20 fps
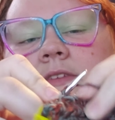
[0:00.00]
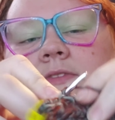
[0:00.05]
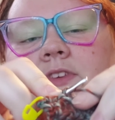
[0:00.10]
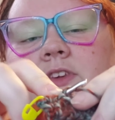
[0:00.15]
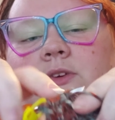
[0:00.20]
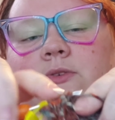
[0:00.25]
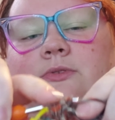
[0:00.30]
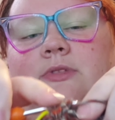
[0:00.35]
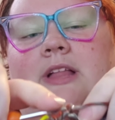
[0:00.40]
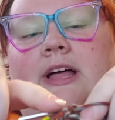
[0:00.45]
If
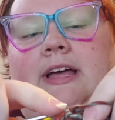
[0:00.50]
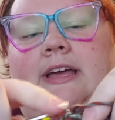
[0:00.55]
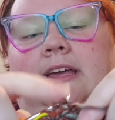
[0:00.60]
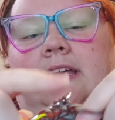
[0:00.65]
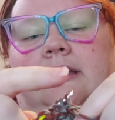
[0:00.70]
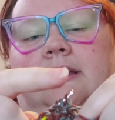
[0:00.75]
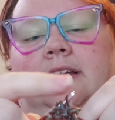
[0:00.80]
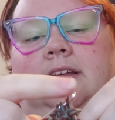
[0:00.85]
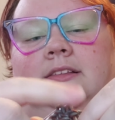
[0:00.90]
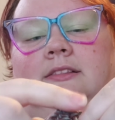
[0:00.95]
you
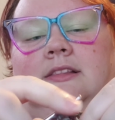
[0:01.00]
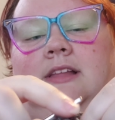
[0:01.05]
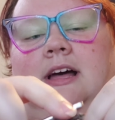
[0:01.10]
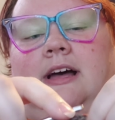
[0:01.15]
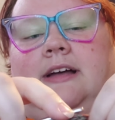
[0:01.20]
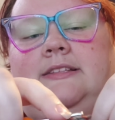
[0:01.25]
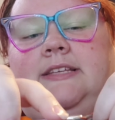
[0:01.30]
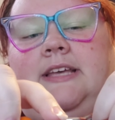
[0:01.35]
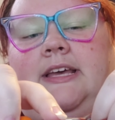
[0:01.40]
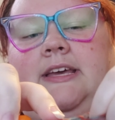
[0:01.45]
like
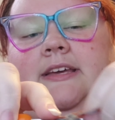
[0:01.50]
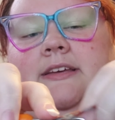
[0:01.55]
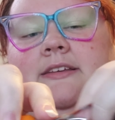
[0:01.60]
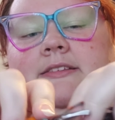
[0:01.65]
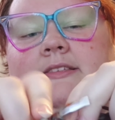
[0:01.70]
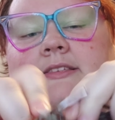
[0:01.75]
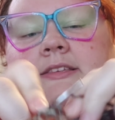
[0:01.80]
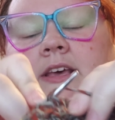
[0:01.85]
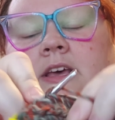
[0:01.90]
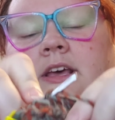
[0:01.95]

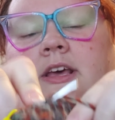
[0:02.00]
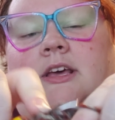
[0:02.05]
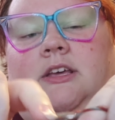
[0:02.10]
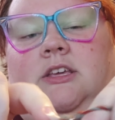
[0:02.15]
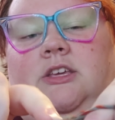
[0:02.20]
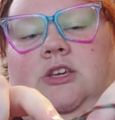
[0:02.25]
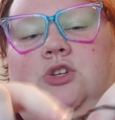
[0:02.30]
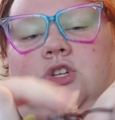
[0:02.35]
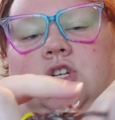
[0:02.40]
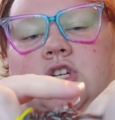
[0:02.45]
lattes,
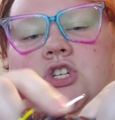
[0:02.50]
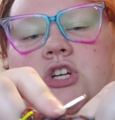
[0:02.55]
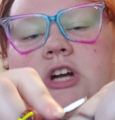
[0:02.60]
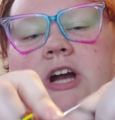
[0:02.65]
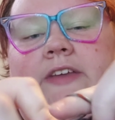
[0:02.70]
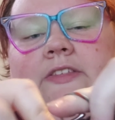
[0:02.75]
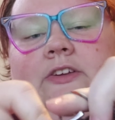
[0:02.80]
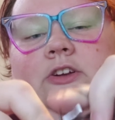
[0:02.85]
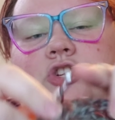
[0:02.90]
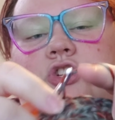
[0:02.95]
you should
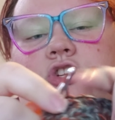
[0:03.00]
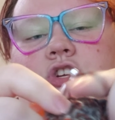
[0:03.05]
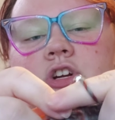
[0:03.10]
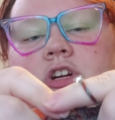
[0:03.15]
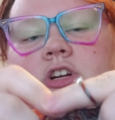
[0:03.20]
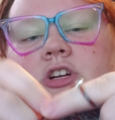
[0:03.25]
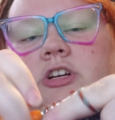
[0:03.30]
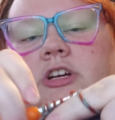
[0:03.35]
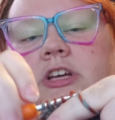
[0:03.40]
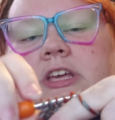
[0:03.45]
try their
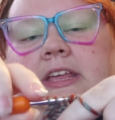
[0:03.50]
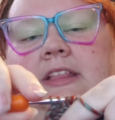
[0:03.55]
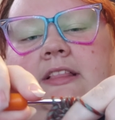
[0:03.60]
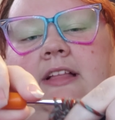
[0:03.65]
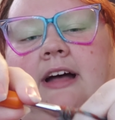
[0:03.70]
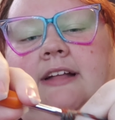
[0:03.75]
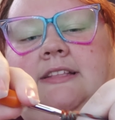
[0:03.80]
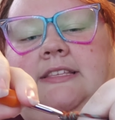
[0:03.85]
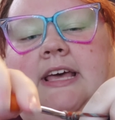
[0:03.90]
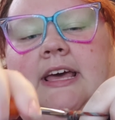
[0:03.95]
sugar cookie
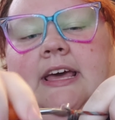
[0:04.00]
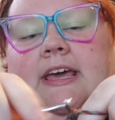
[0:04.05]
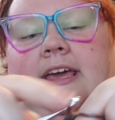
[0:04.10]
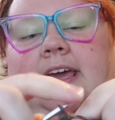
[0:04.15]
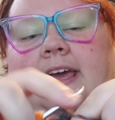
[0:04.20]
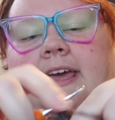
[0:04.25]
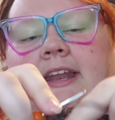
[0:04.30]
latte.